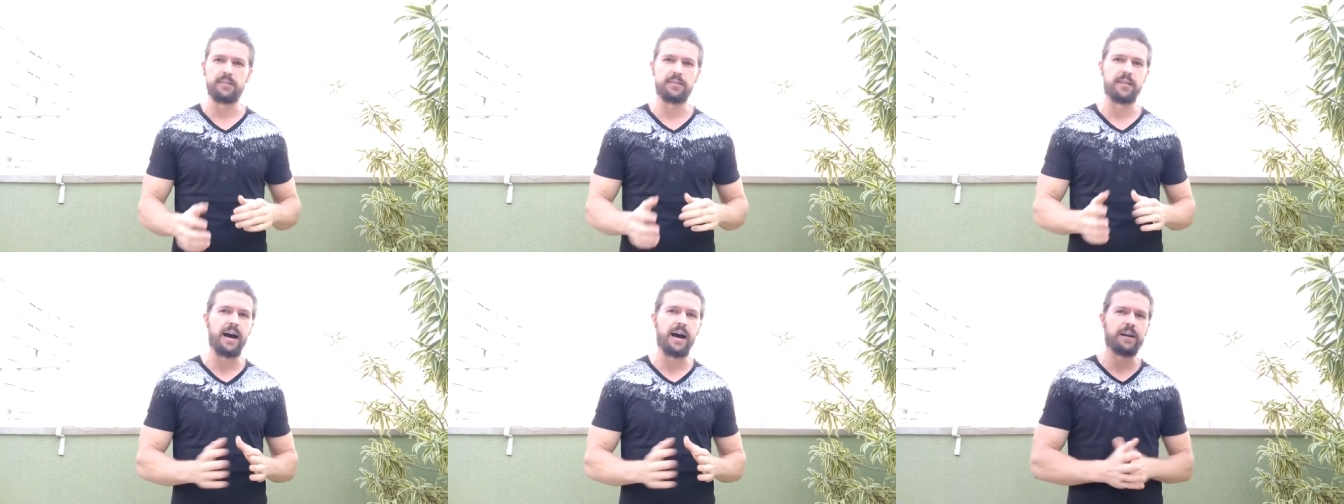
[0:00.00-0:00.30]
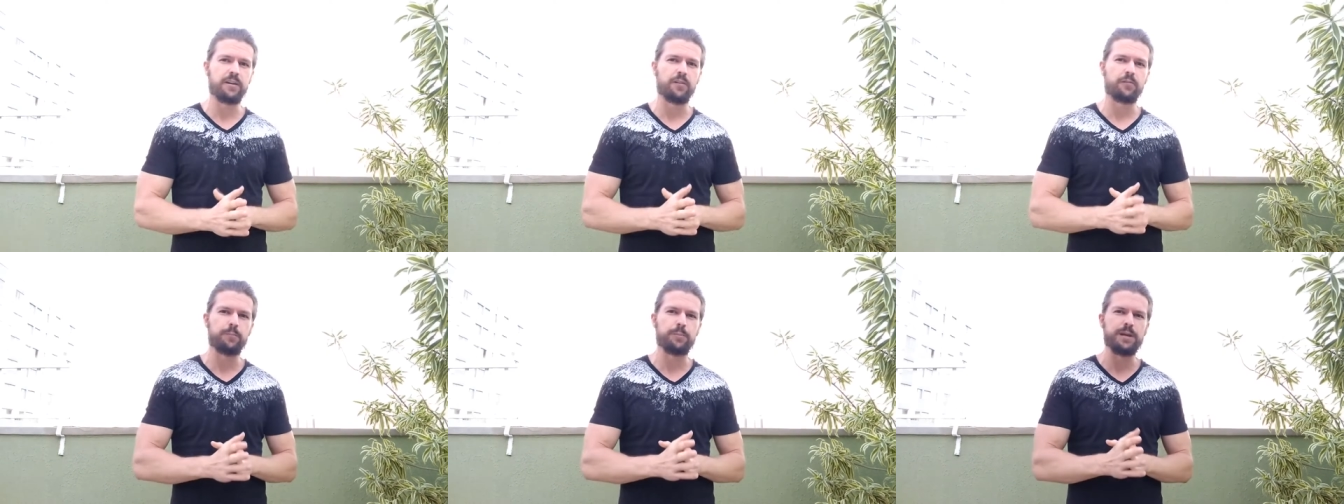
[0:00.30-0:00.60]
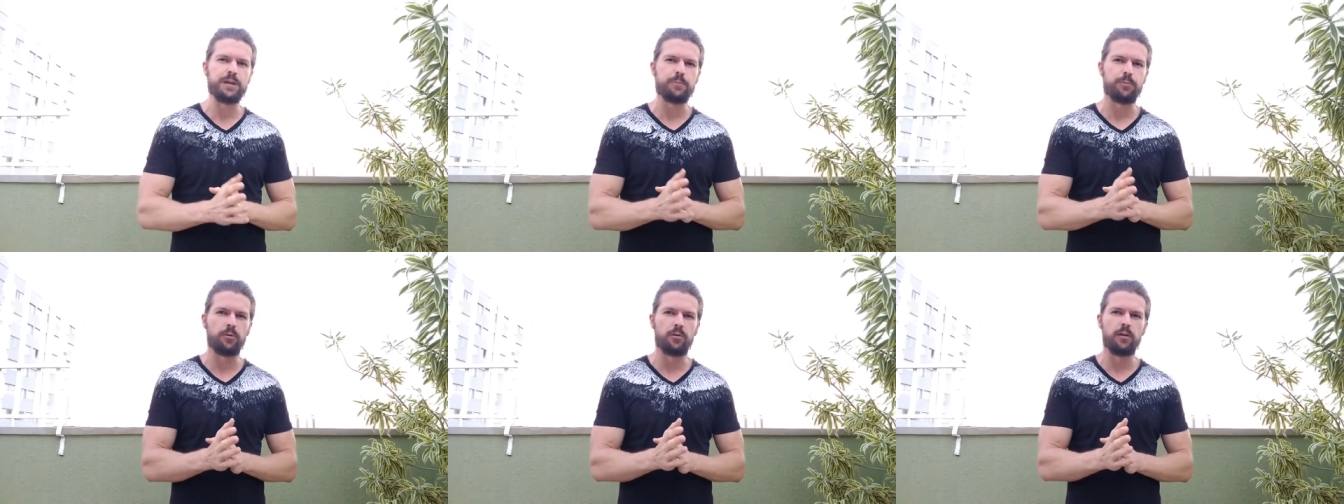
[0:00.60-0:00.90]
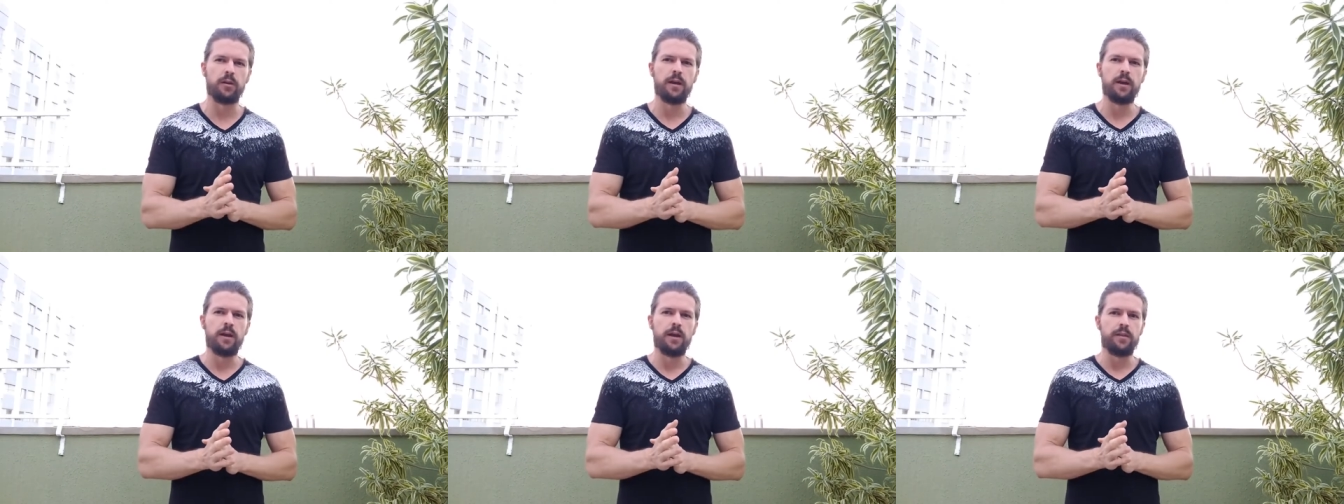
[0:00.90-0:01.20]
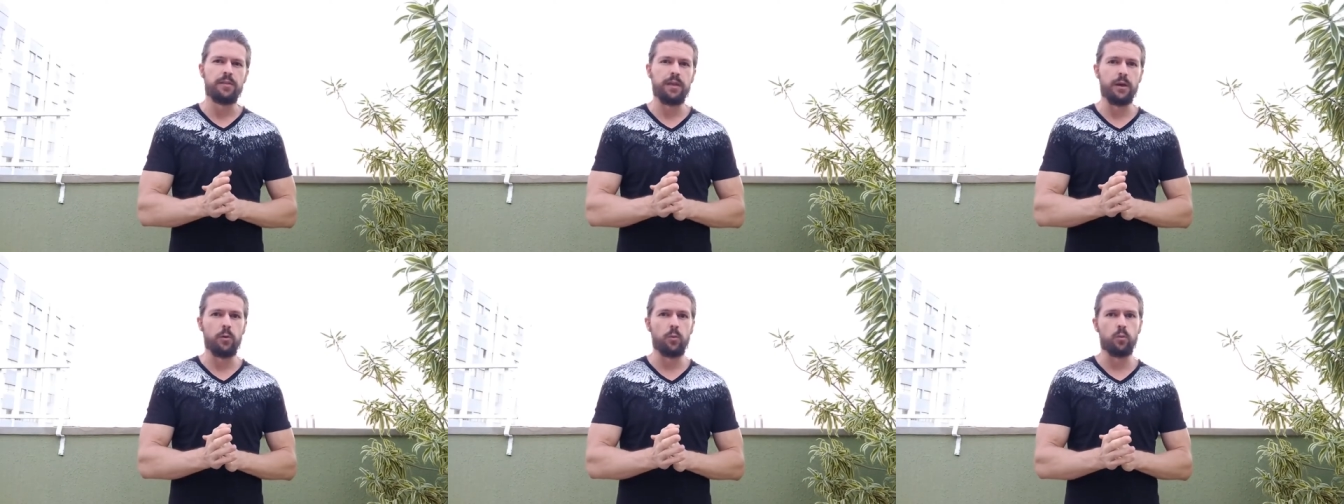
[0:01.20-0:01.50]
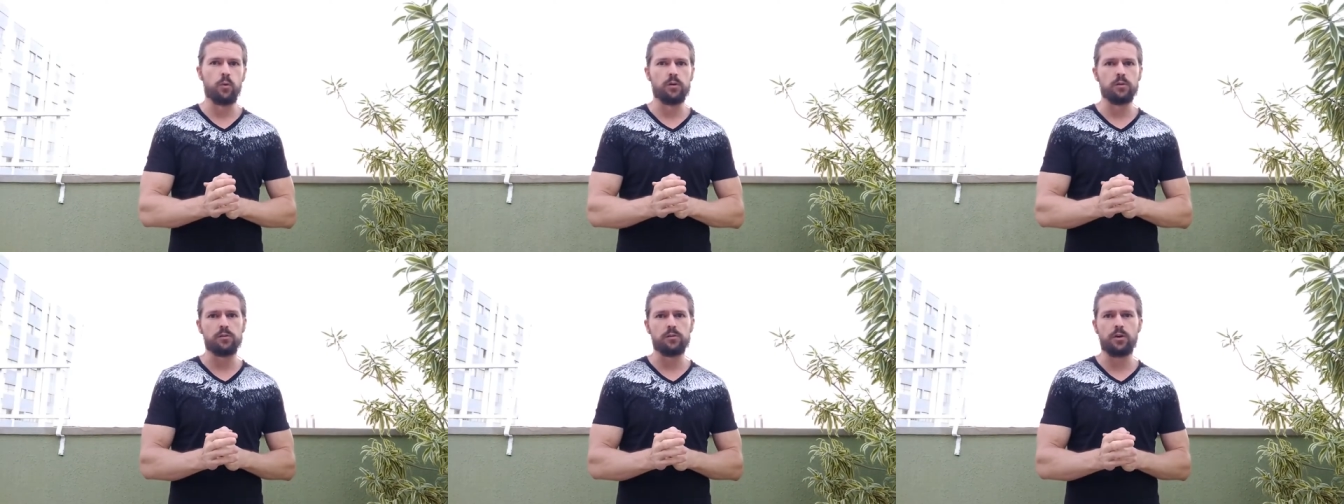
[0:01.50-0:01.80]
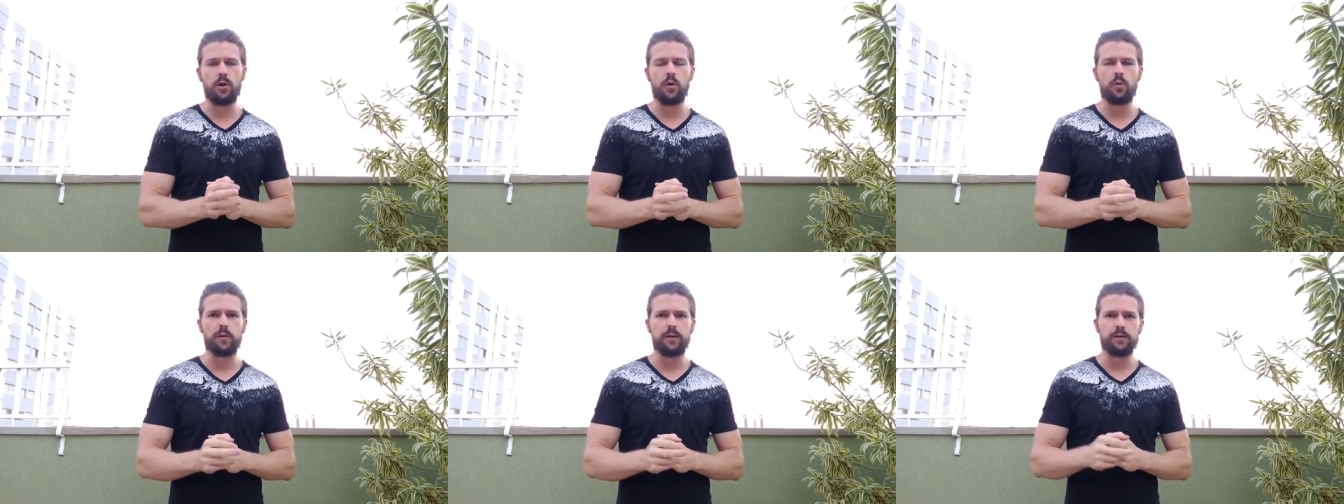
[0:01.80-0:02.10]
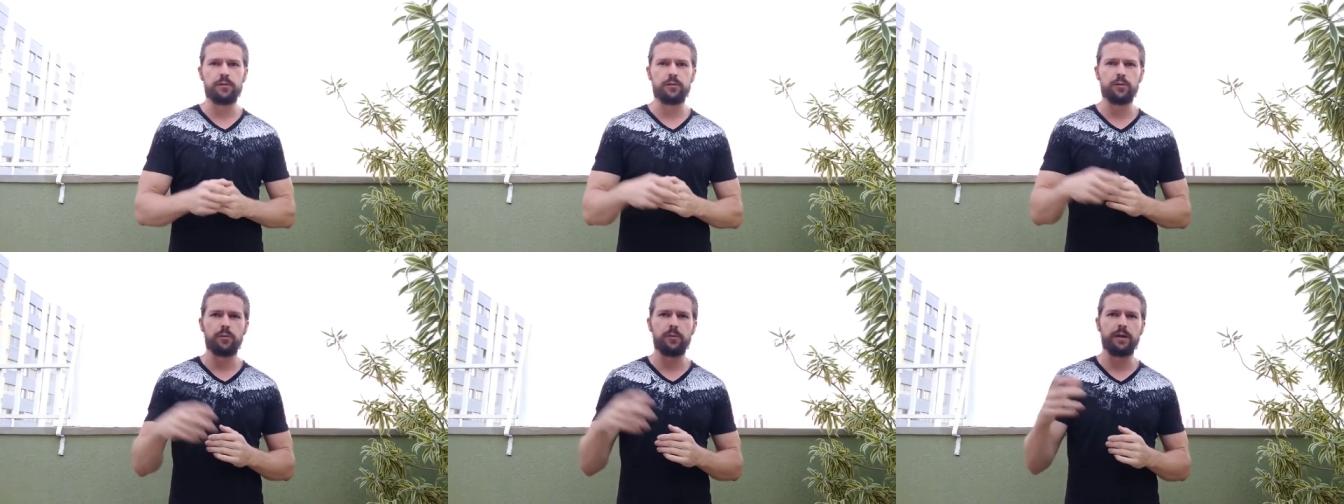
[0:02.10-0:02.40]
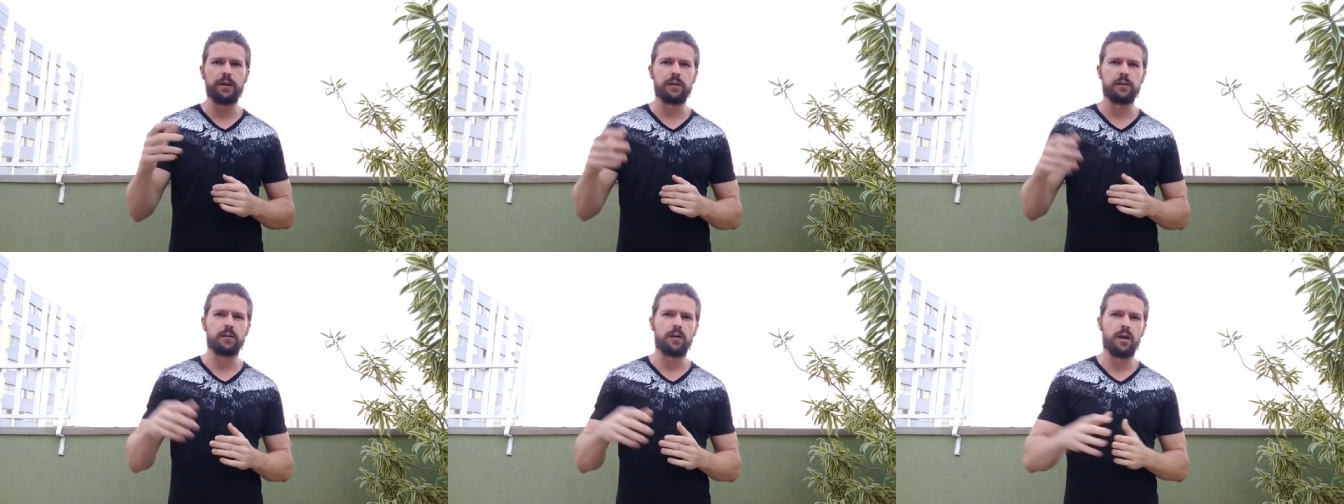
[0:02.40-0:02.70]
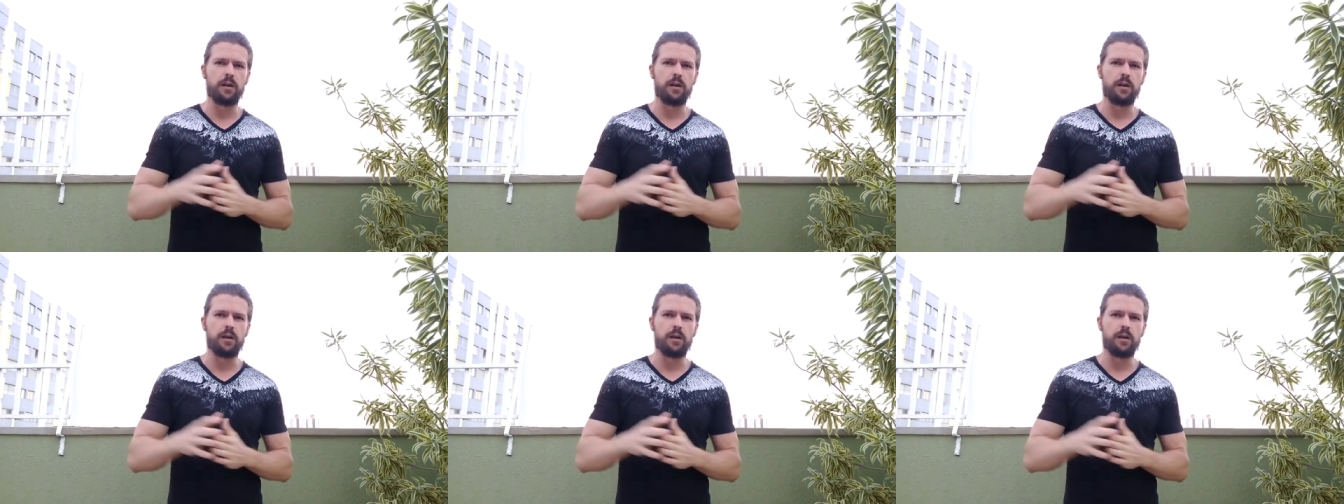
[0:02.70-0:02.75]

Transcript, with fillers: lot of people that will go into a,